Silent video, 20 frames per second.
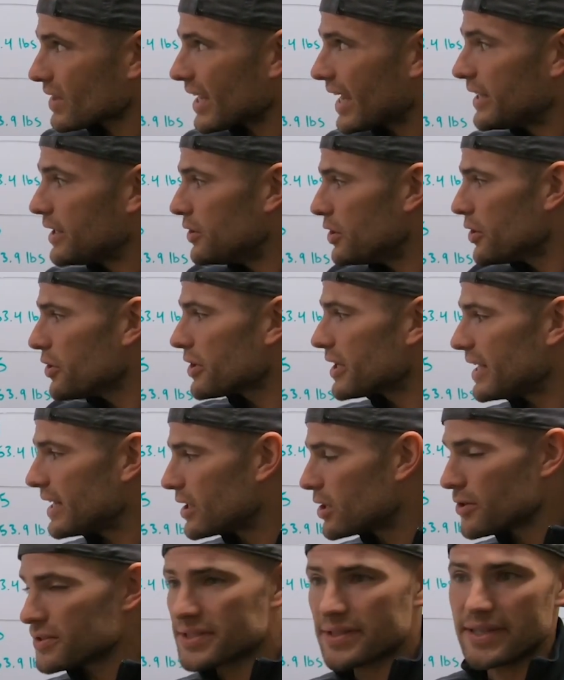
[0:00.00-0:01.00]
and you know you're getting
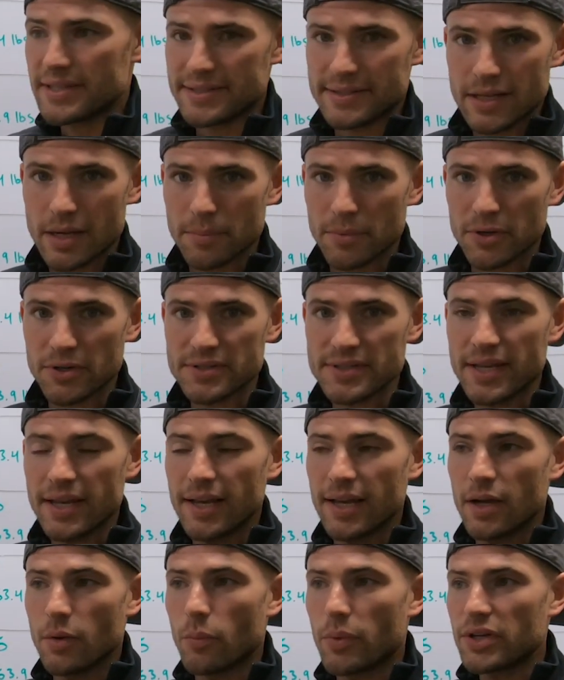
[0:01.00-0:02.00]
close to these numbers,
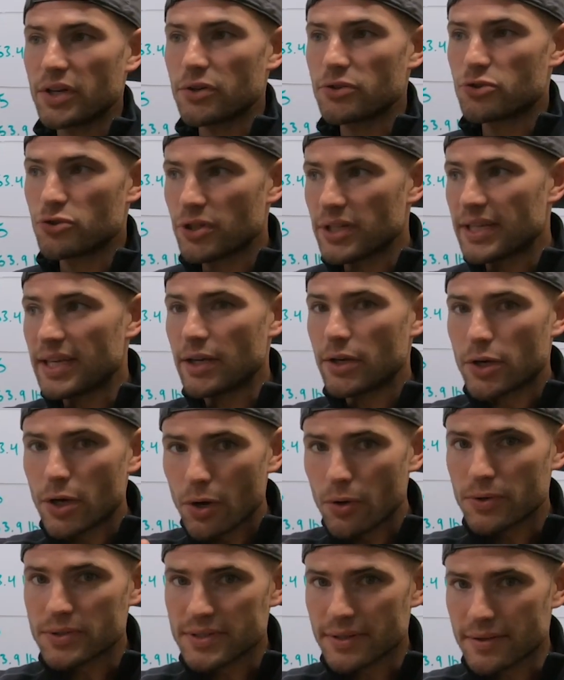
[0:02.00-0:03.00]
When you're drinking
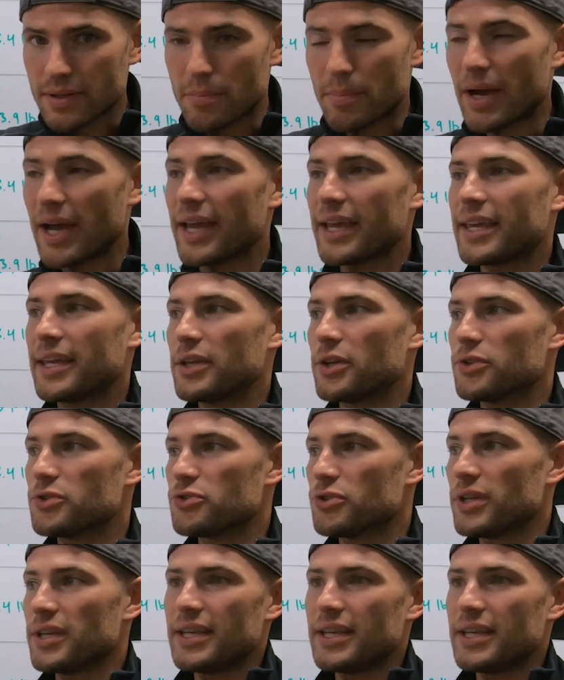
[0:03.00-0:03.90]
Cokes on the bike and you're